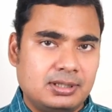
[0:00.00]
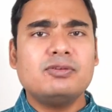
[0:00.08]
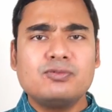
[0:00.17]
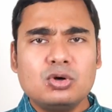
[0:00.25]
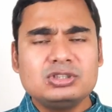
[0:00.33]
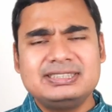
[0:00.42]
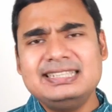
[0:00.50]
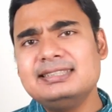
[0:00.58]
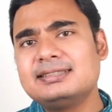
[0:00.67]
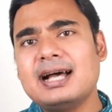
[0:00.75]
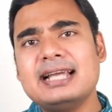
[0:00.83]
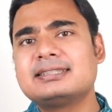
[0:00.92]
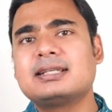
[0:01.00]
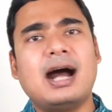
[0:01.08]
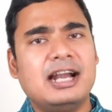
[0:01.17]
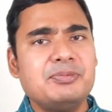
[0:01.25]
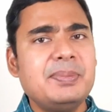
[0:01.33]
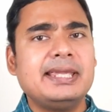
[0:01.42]
But of course, these guys
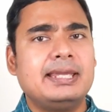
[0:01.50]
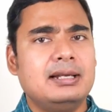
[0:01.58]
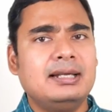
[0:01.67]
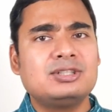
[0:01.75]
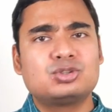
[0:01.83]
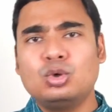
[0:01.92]
can't be killed,